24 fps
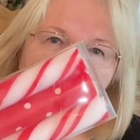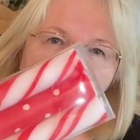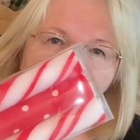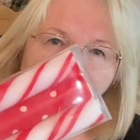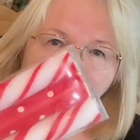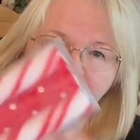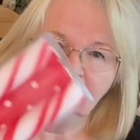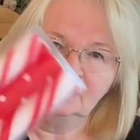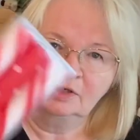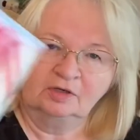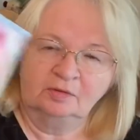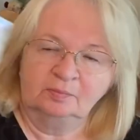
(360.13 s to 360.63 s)
I
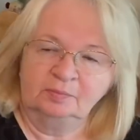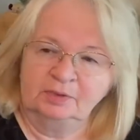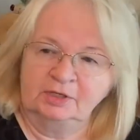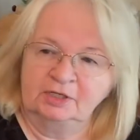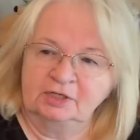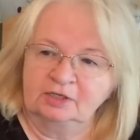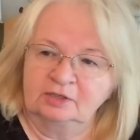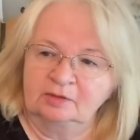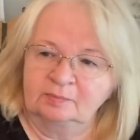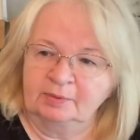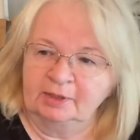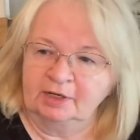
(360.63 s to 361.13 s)
think I
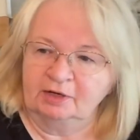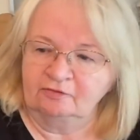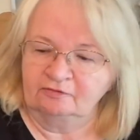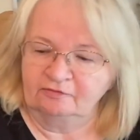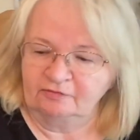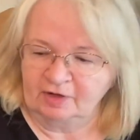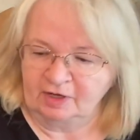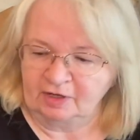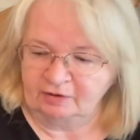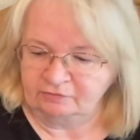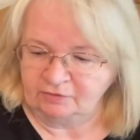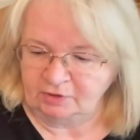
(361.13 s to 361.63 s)
paid about
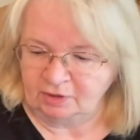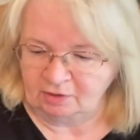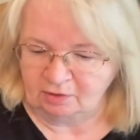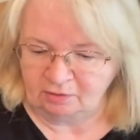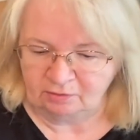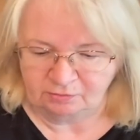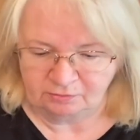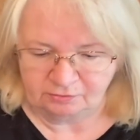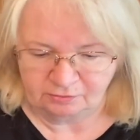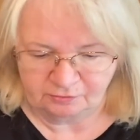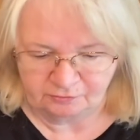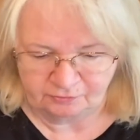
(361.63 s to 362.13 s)

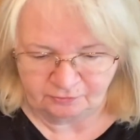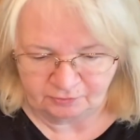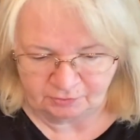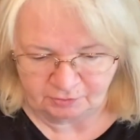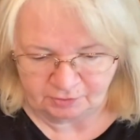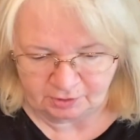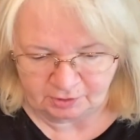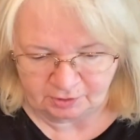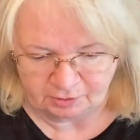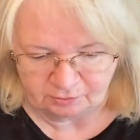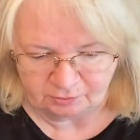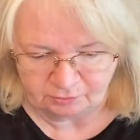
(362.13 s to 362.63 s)
$5 for
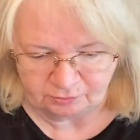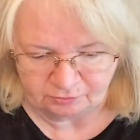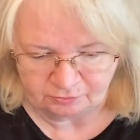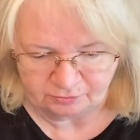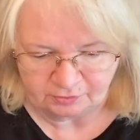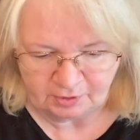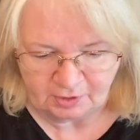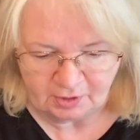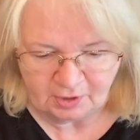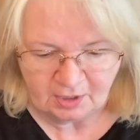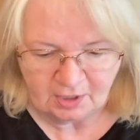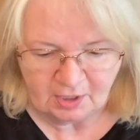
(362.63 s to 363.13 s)
those.
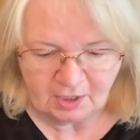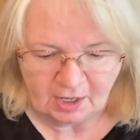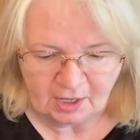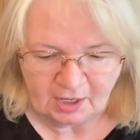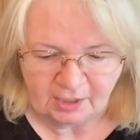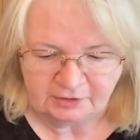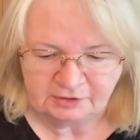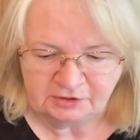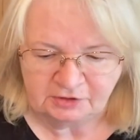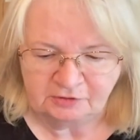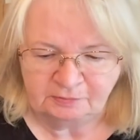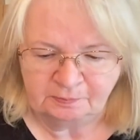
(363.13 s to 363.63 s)
I
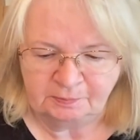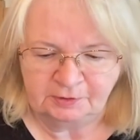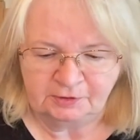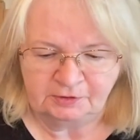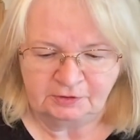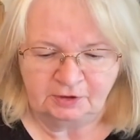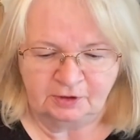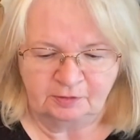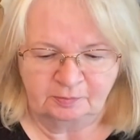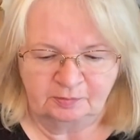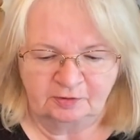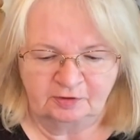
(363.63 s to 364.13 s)
just
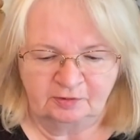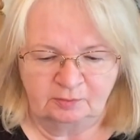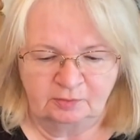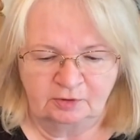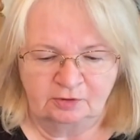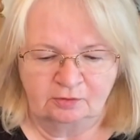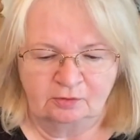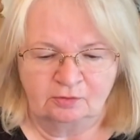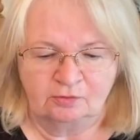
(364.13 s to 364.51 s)
picked up some little